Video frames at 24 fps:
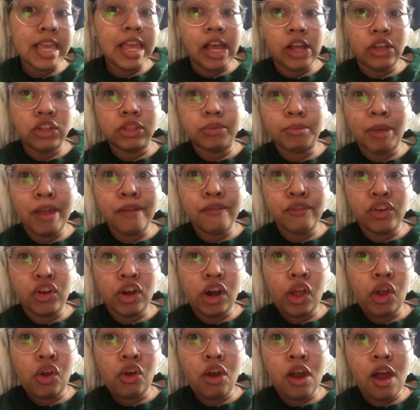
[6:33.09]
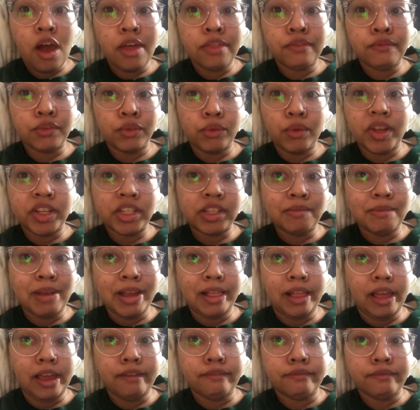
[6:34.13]
else by Veronica Roth for the rest of my
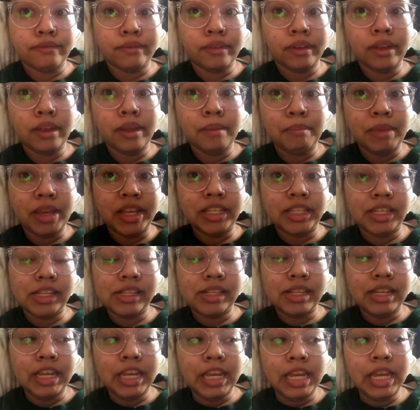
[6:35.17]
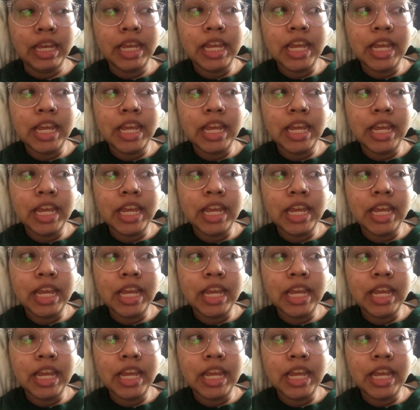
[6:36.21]
life, basically.